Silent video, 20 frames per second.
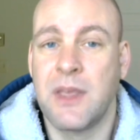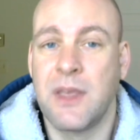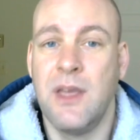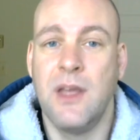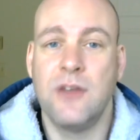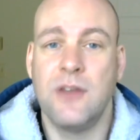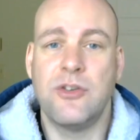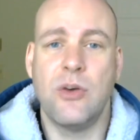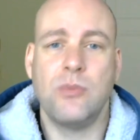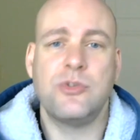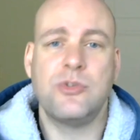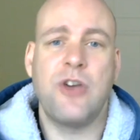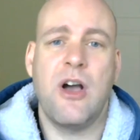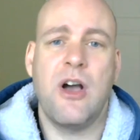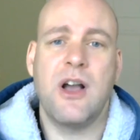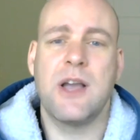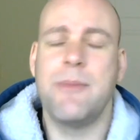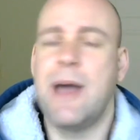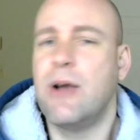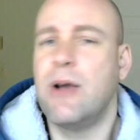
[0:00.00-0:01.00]
Don't
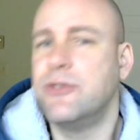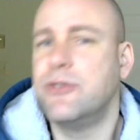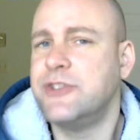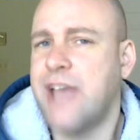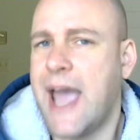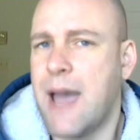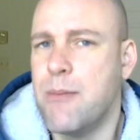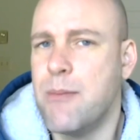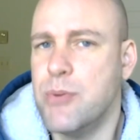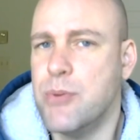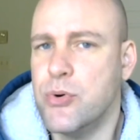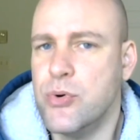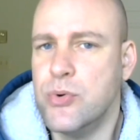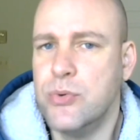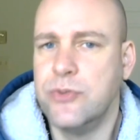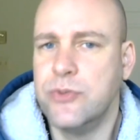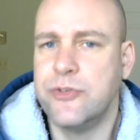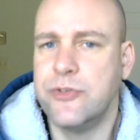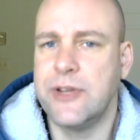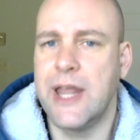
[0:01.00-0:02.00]
talk about
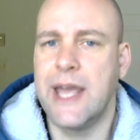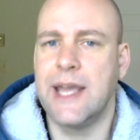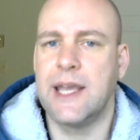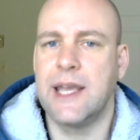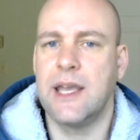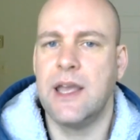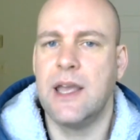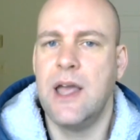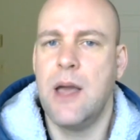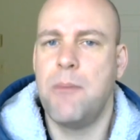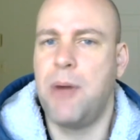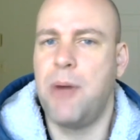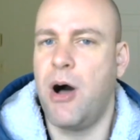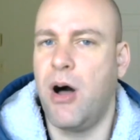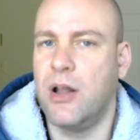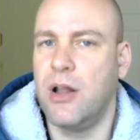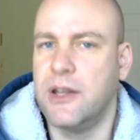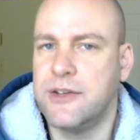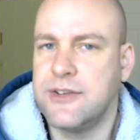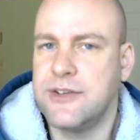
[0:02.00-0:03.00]
taboos like
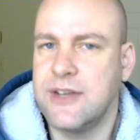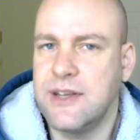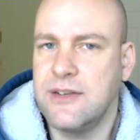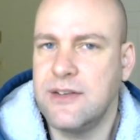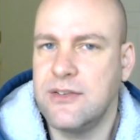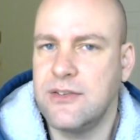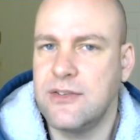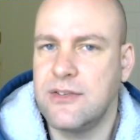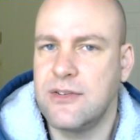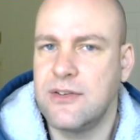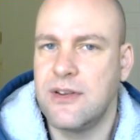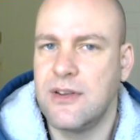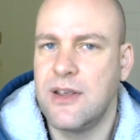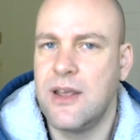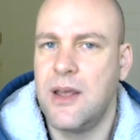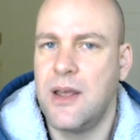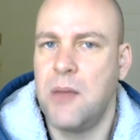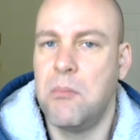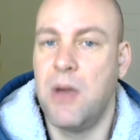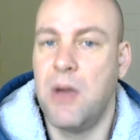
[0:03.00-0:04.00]
politics,
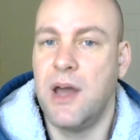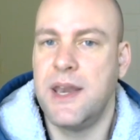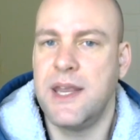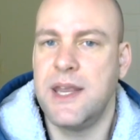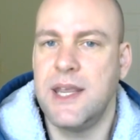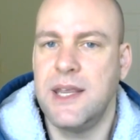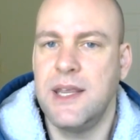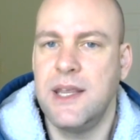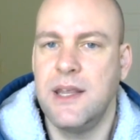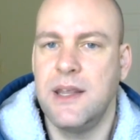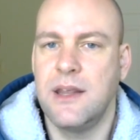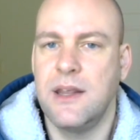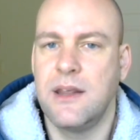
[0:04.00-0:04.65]
money,